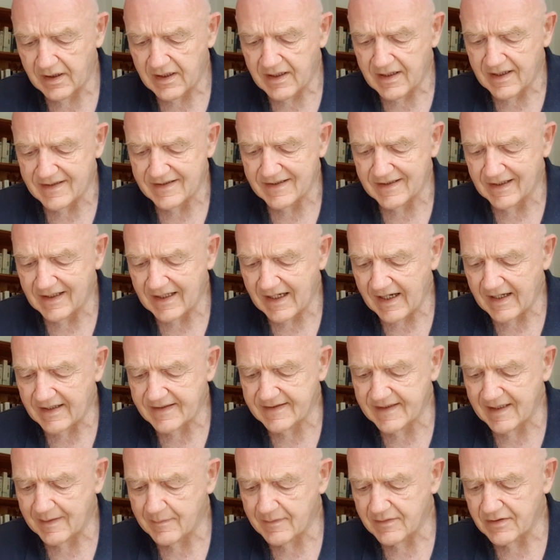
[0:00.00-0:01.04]
as the gas
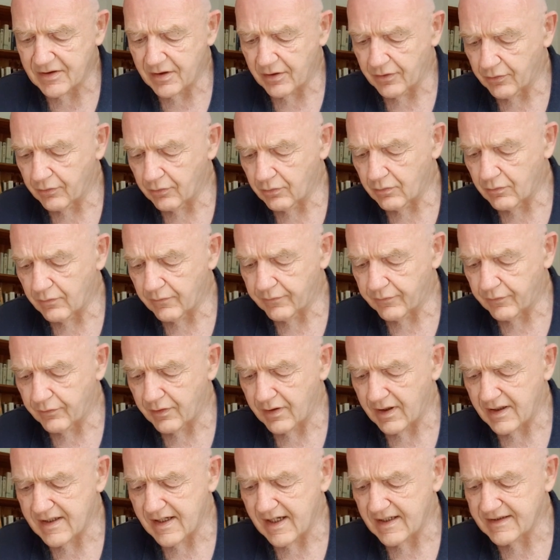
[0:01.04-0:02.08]
seems to know, for
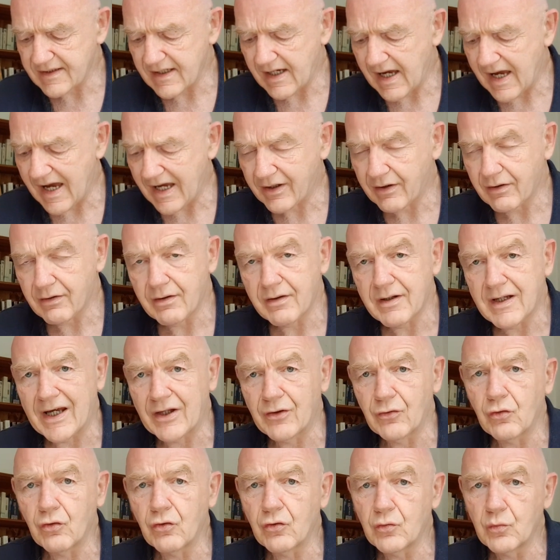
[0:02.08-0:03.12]
it has a haggard and
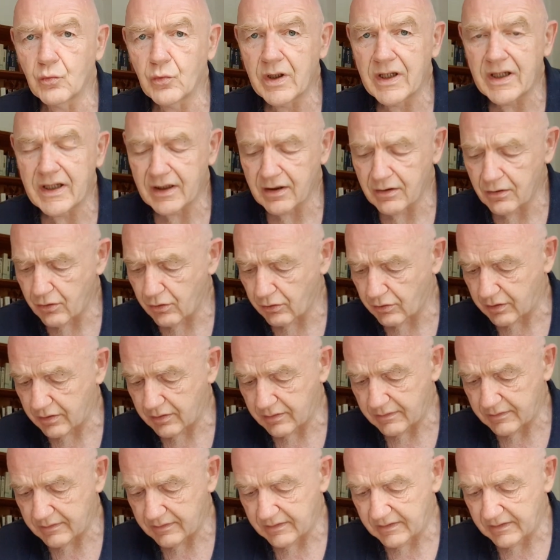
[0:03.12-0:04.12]
unwilling look.